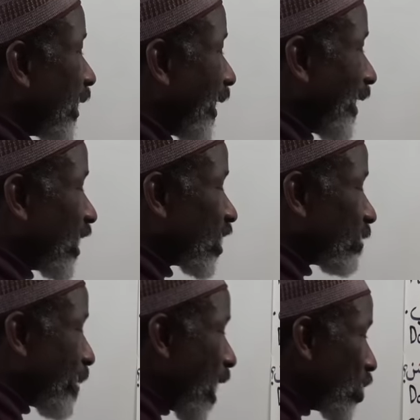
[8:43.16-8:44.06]
in a
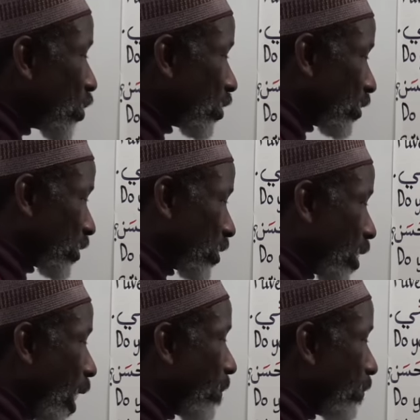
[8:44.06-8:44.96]
spacious
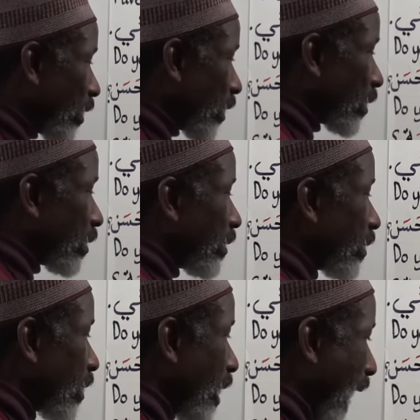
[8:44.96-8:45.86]
modern
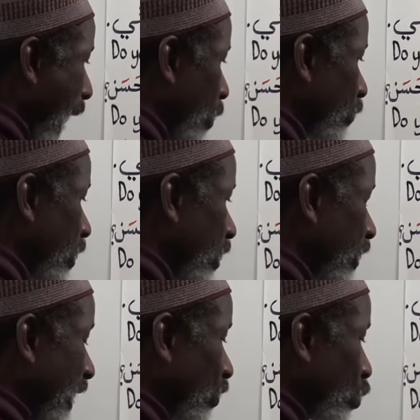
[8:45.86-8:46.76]
house.
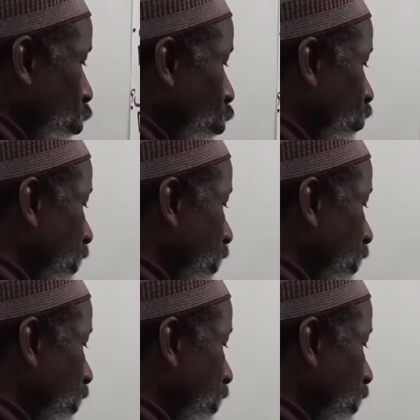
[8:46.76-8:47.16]
Teskunu